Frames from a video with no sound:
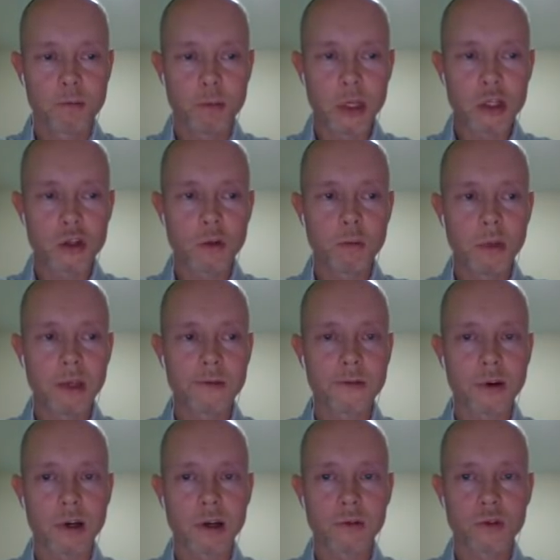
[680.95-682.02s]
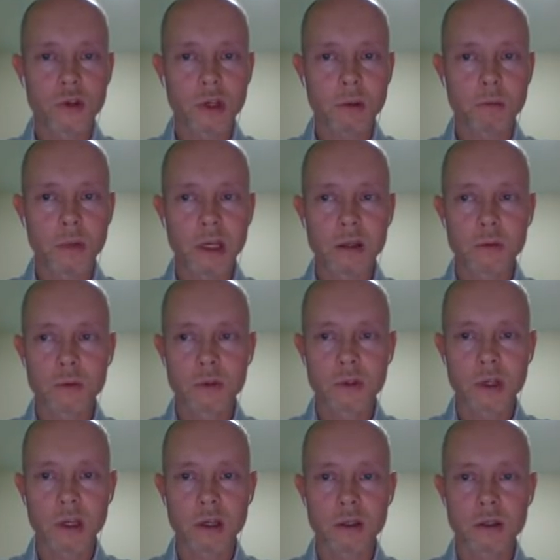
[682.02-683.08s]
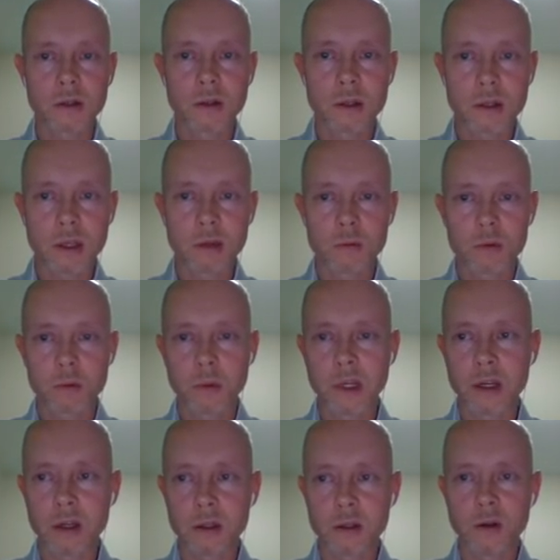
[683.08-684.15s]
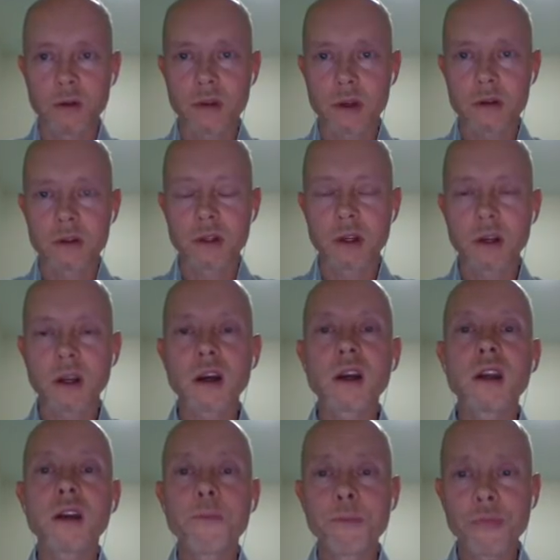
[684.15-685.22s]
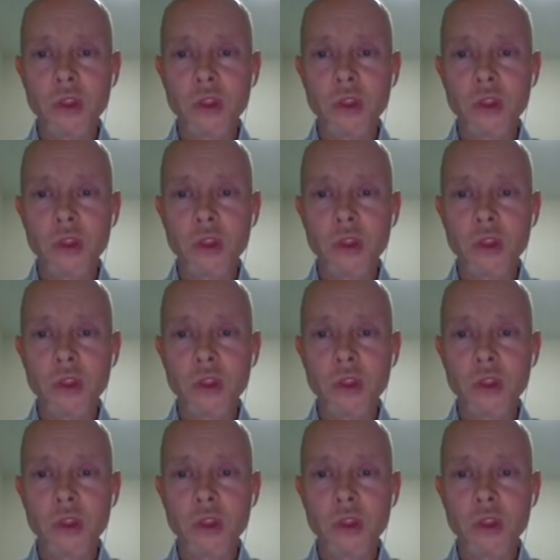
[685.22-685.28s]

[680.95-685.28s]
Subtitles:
bishop b5, checkmate once again. So this game was played in 2009.